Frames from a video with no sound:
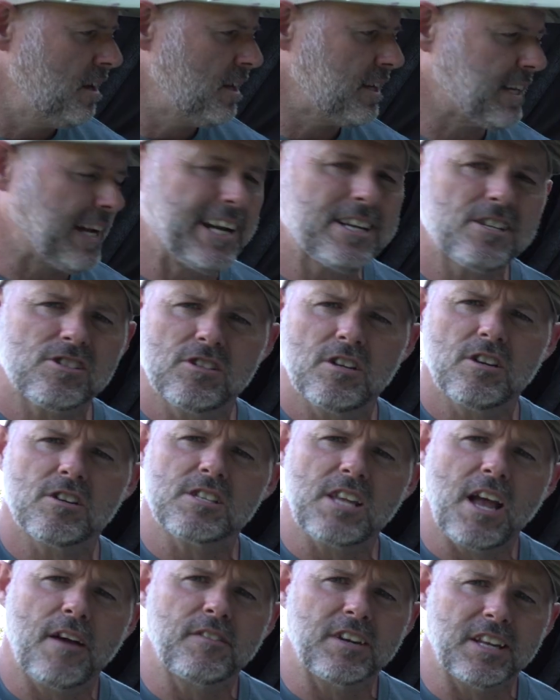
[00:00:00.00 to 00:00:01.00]
Kind of sucks
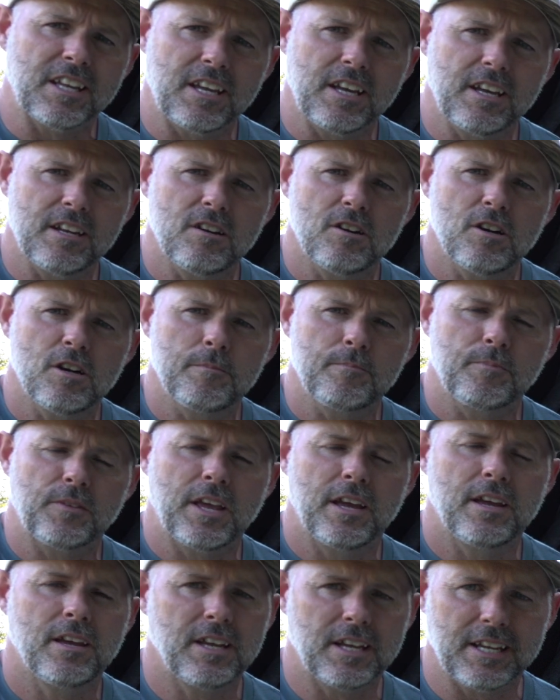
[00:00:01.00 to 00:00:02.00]
having to get up
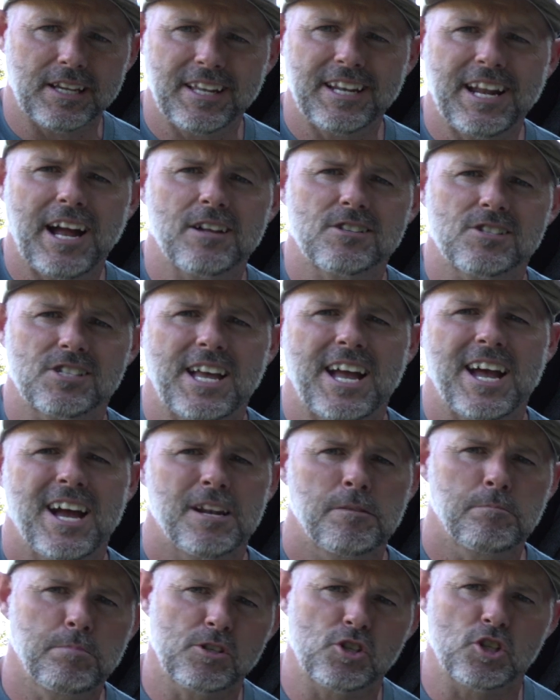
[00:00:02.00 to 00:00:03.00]
and get outside
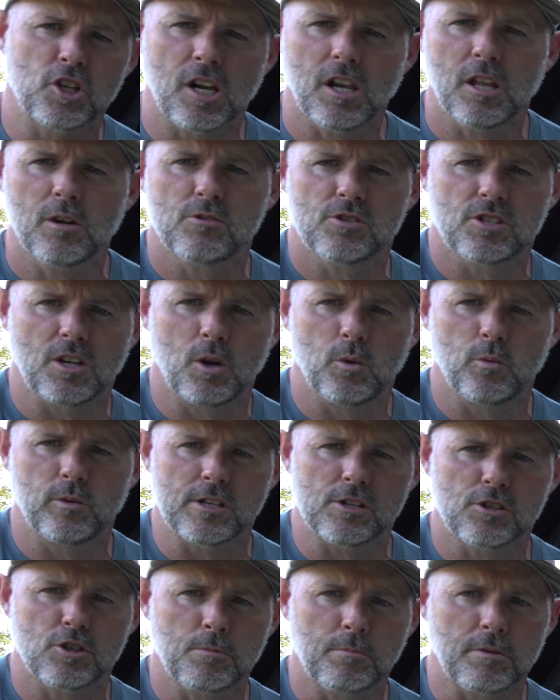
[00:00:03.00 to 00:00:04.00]
and put your clothes on when
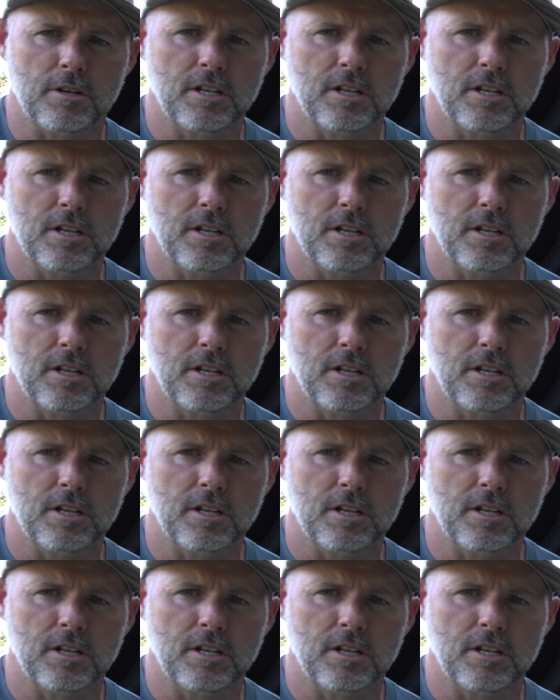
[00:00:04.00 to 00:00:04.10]
it's super